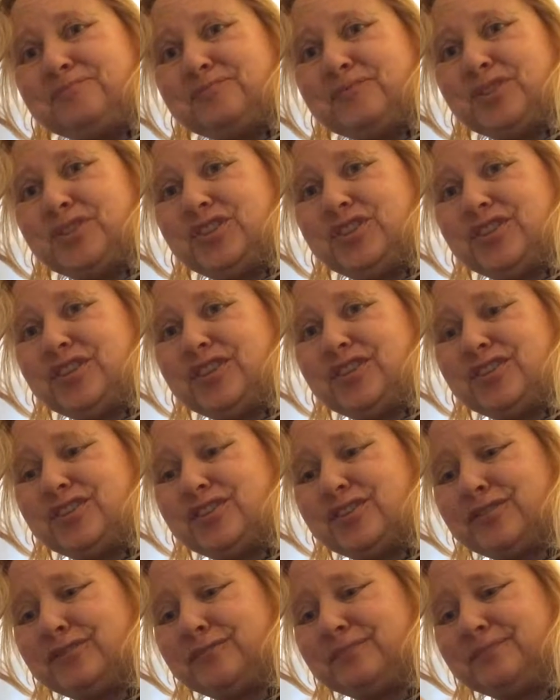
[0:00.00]
what you can
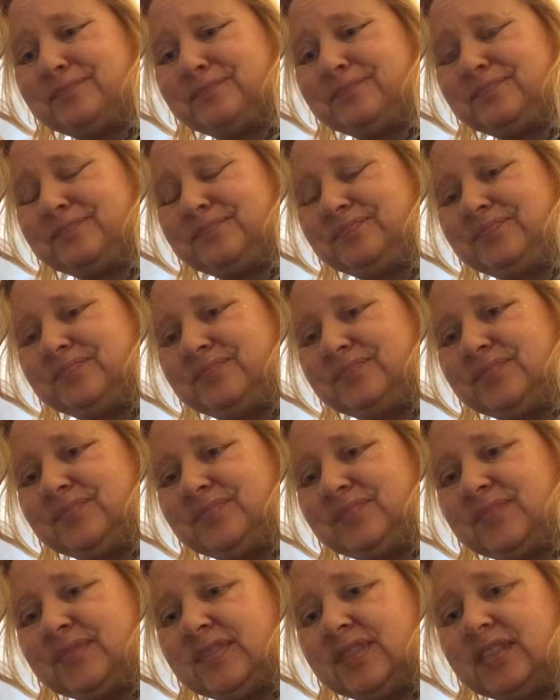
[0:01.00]
do
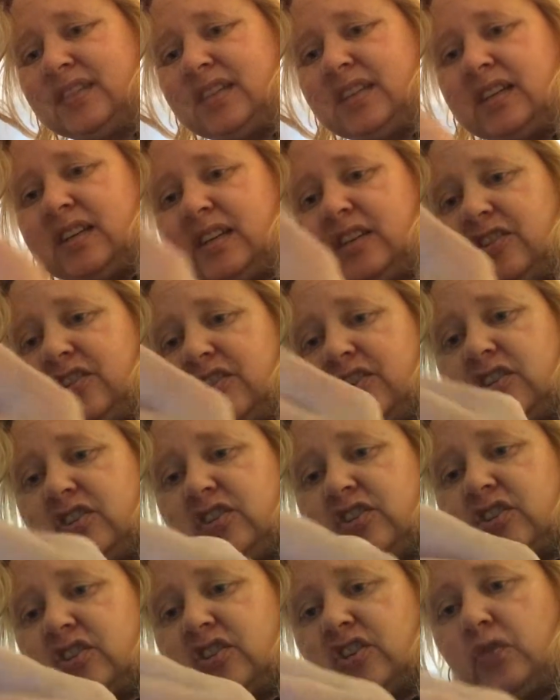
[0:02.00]
is you can
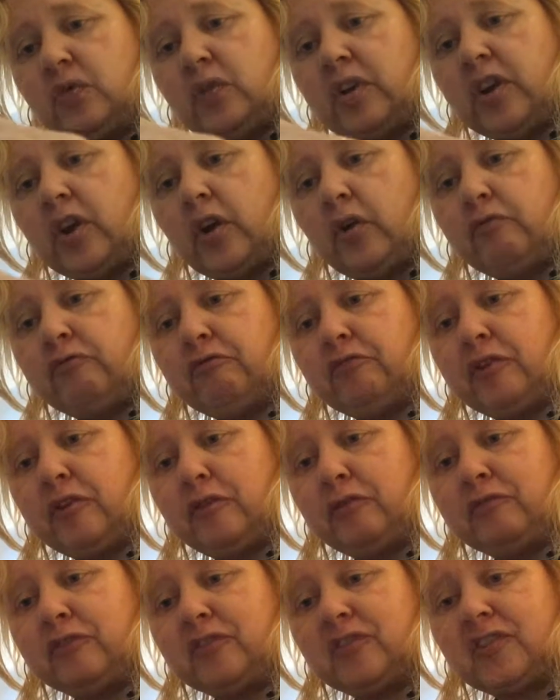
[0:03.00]
just do an over and
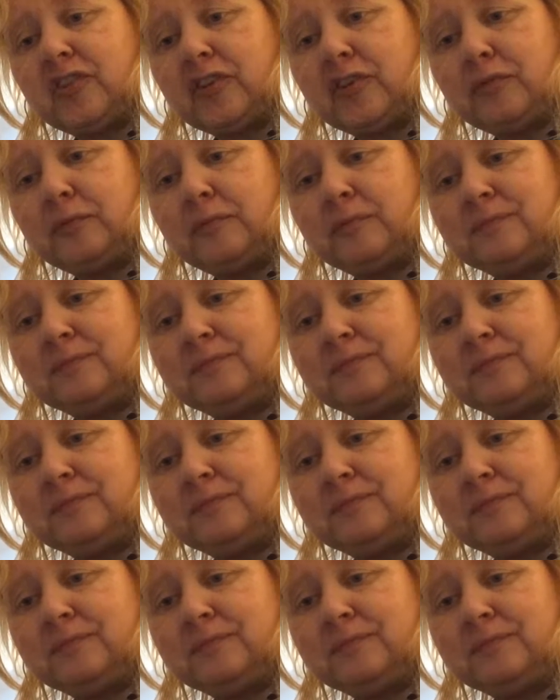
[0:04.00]
over so.